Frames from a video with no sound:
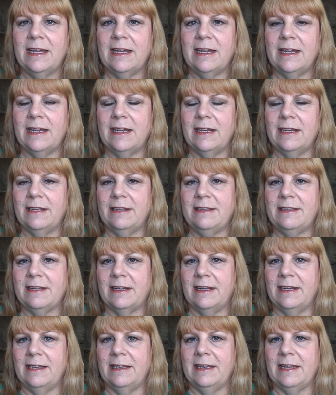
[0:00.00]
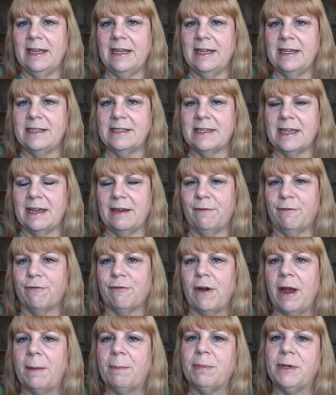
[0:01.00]
uh, done as a
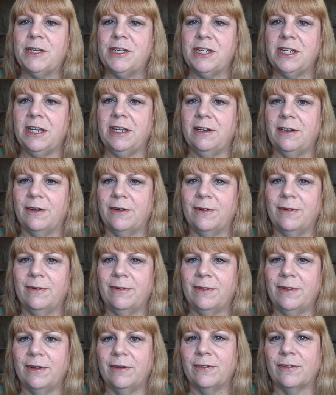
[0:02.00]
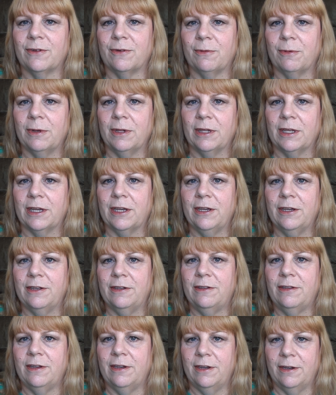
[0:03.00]
frappuccino. Those are really
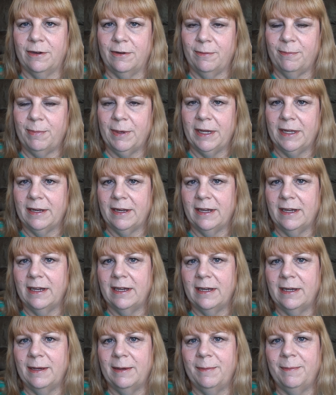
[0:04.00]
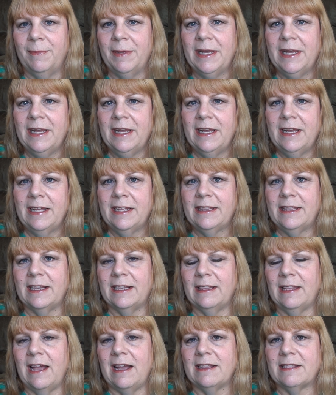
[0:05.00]
good too. But um,
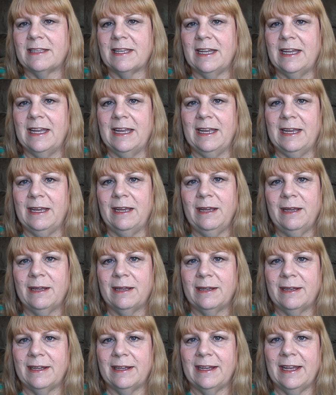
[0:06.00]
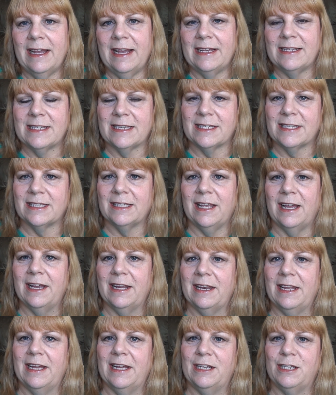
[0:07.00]
the latte has a
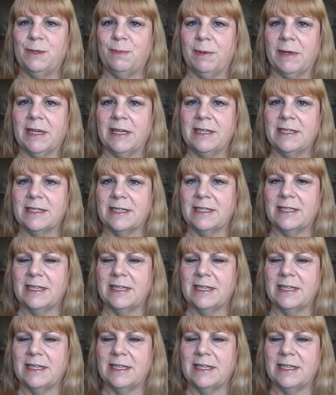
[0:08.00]
slight edge because it